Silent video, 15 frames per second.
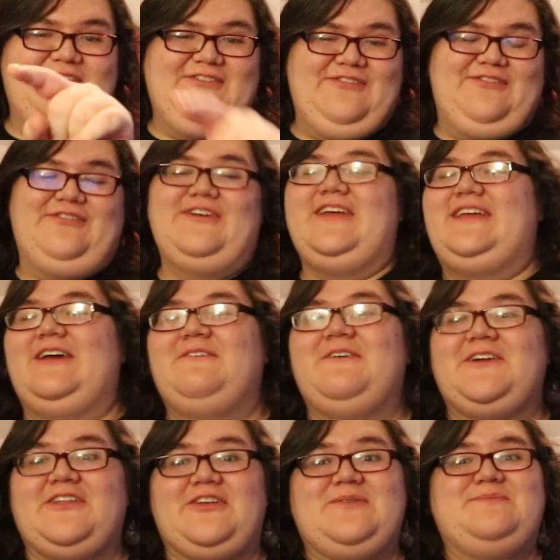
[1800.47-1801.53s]
freaking
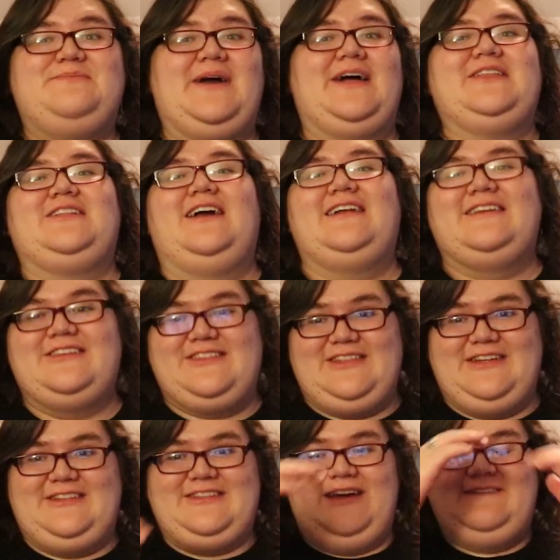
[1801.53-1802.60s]
one of their best hide and
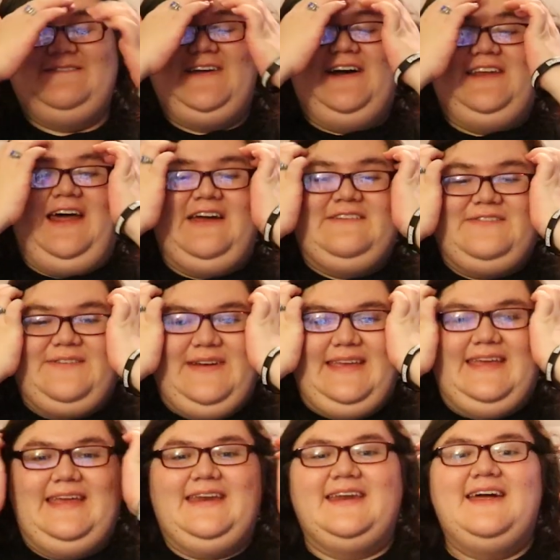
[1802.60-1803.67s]
seeks they've done. I
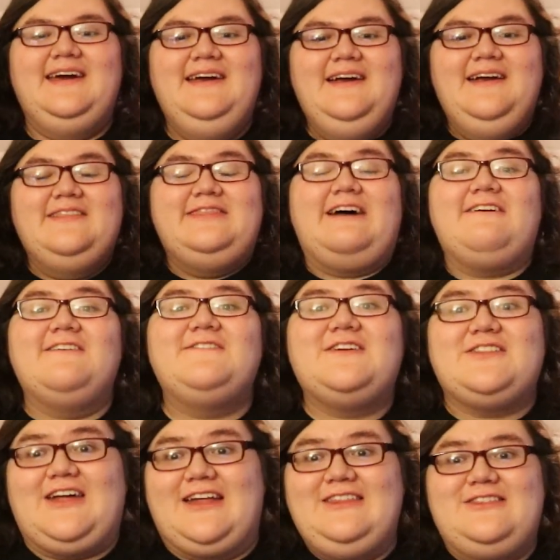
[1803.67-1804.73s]
freaking... That
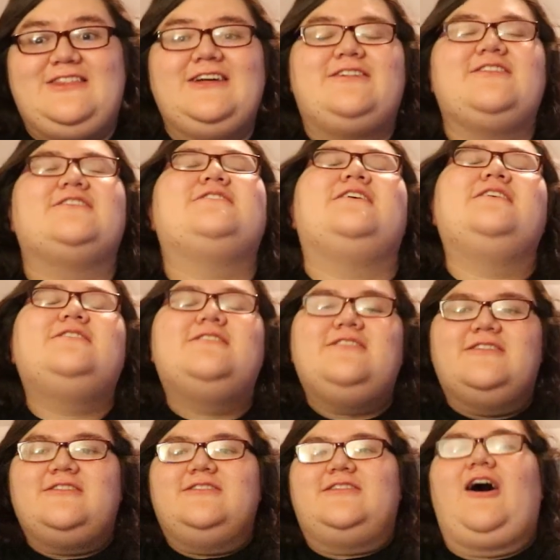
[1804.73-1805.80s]
reverse hide and seek looks like
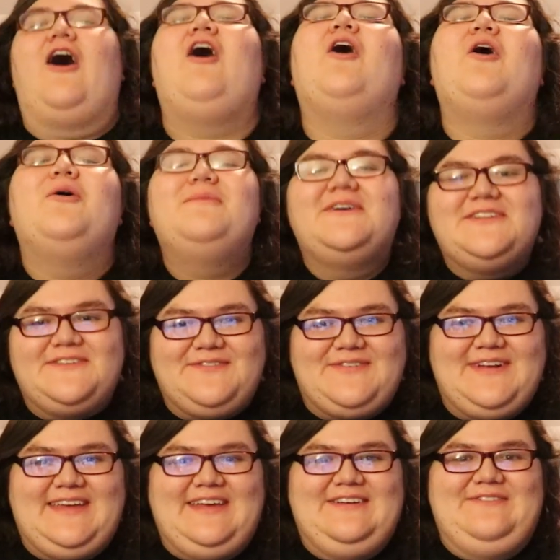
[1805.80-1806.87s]
so much
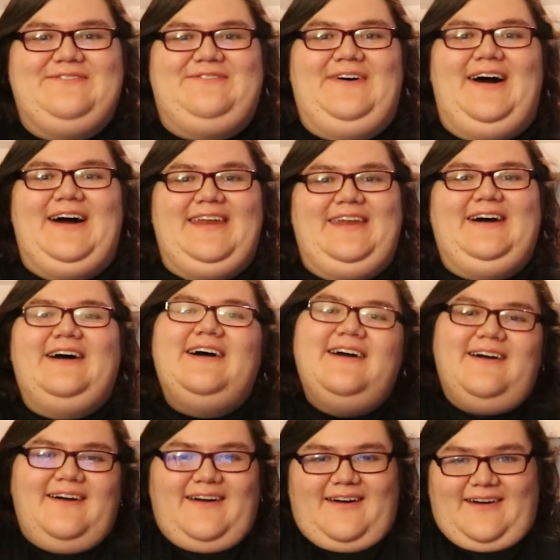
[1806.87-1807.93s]
freaking fun.
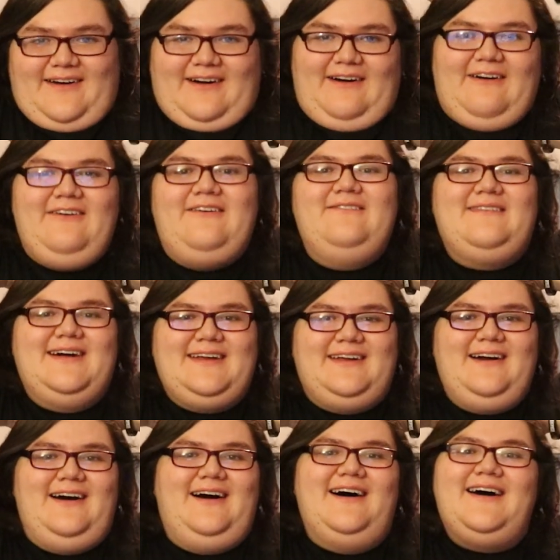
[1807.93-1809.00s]
Oh my
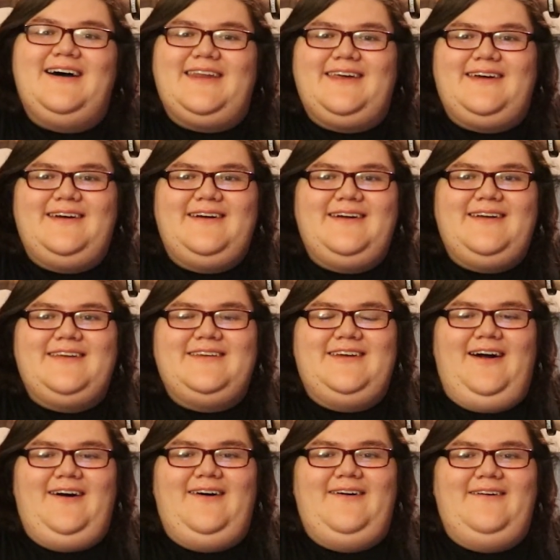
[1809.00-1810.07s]
god.
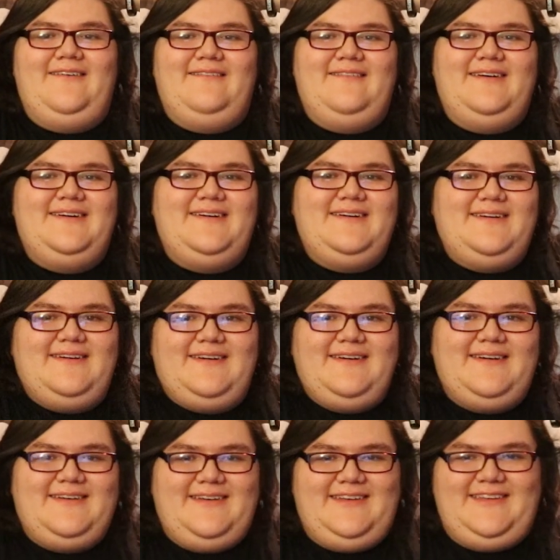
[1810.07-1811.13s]
Yo.
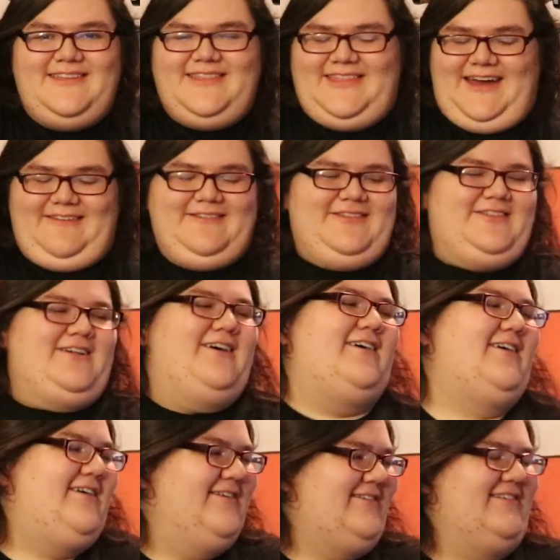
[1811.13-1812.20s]
That was, oh
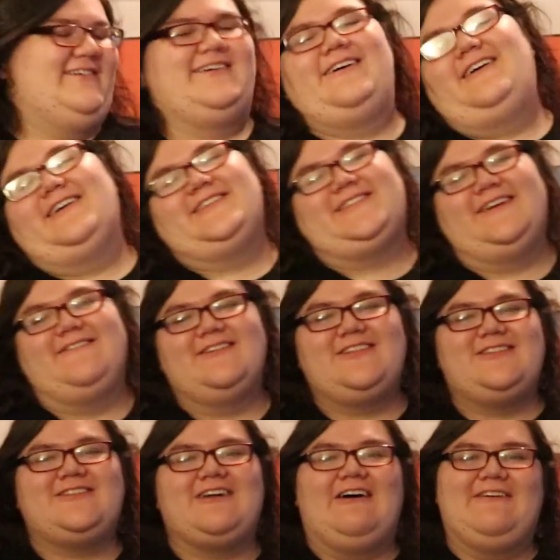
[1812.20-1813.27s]
gosh, that
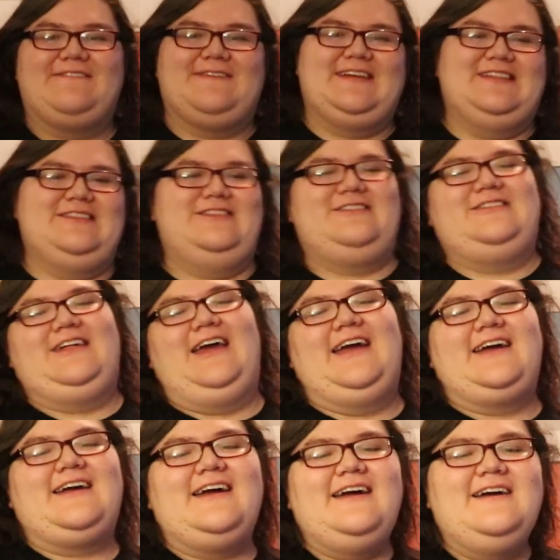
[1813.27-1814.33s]
was so freaking
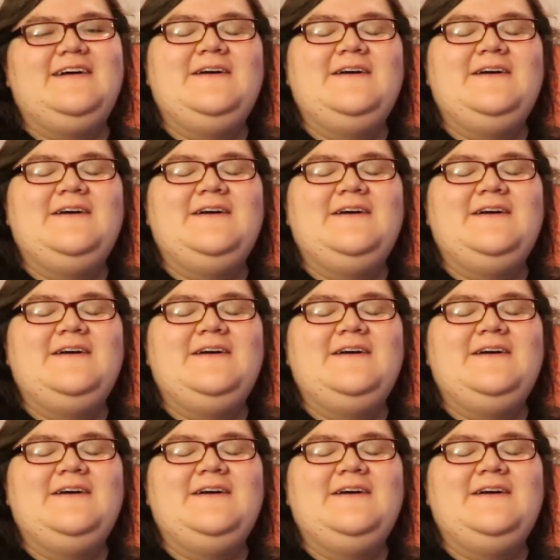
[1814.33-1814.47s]
sick.